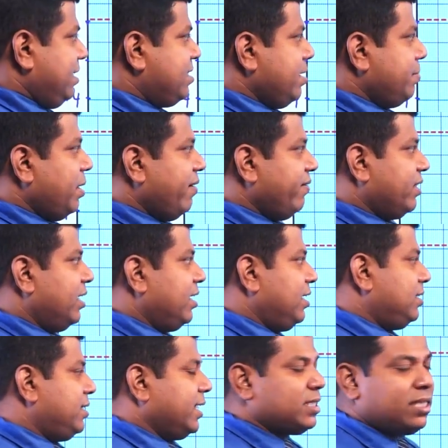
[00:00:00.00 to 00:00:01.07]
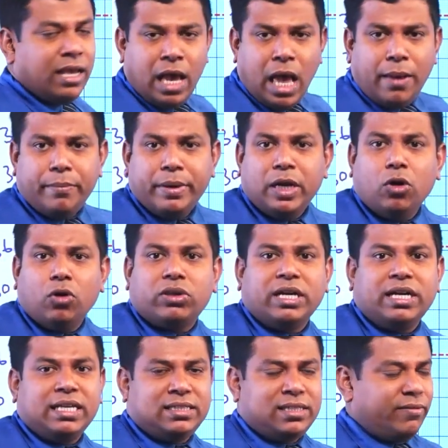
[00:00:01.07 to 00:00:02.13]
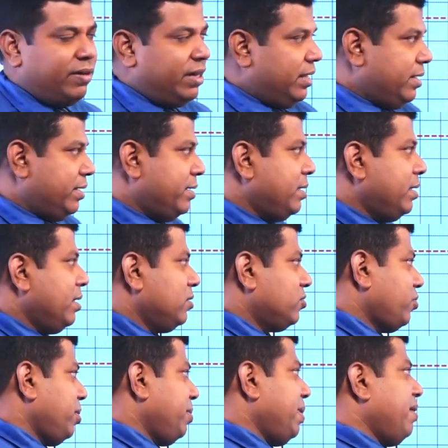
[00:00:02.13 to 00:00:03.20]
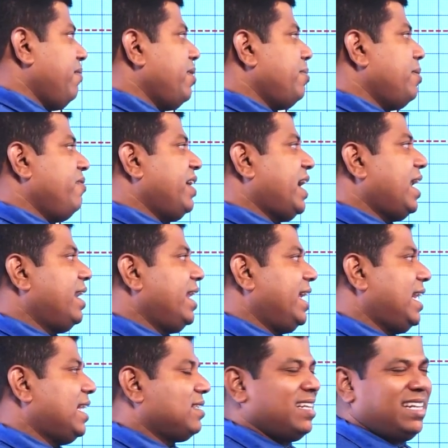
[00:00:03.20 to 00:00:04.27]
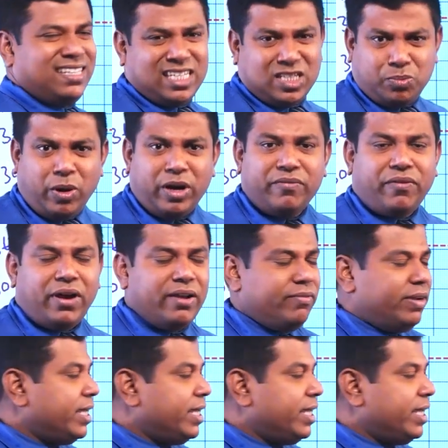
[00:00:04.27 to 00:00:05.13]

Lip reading: It's above 36, below 37. So maybe we can take it as 36.5